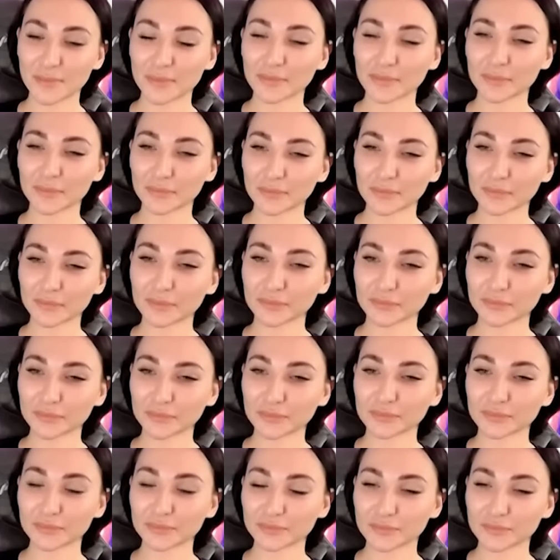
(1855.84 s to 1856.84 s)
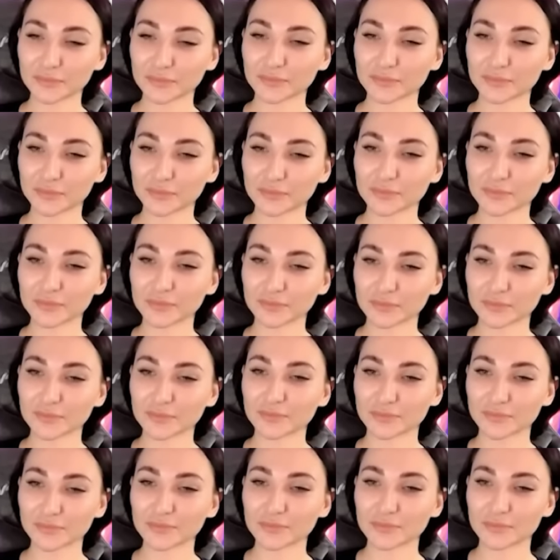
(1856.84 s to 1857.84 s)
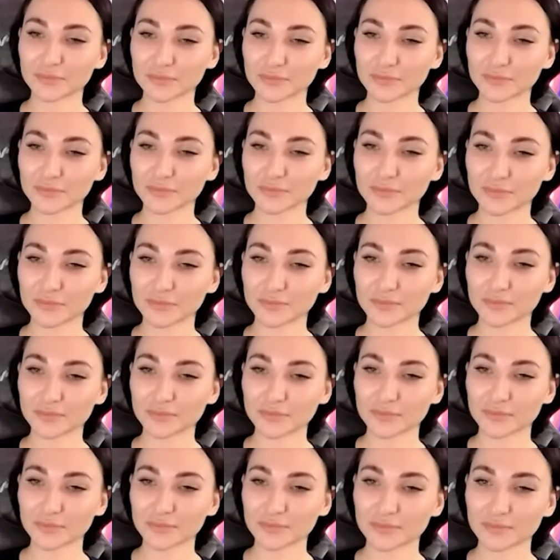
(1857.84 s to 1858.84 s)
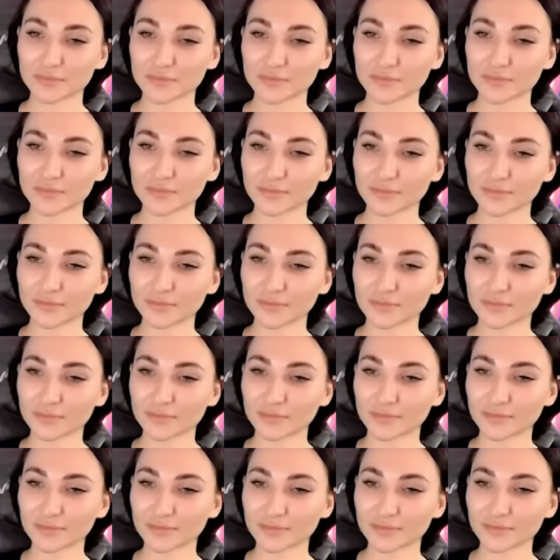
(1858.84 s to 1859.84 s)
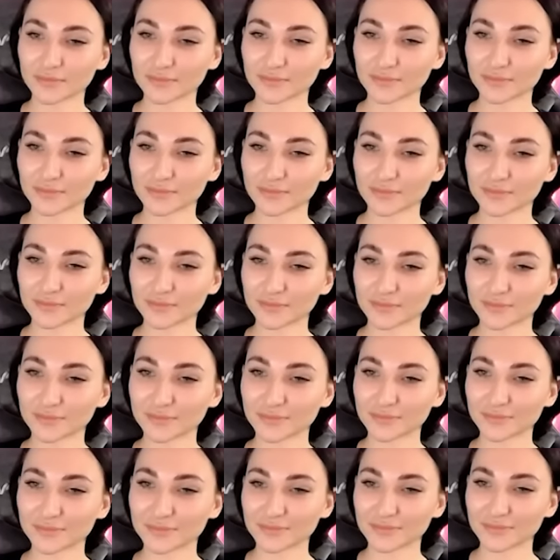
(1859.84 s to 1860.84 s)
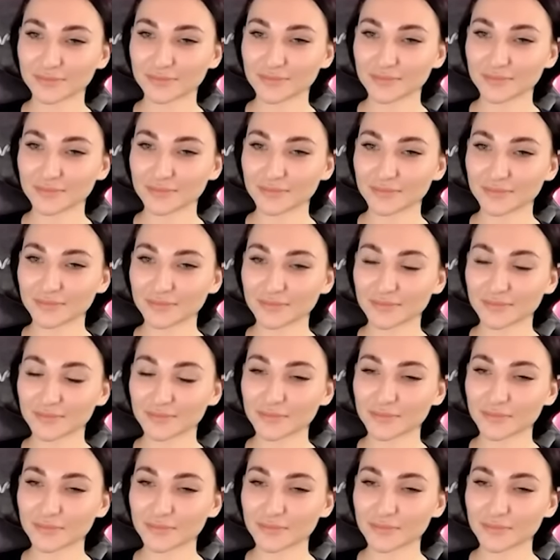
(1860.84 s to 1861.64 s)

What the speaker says: (not speaking)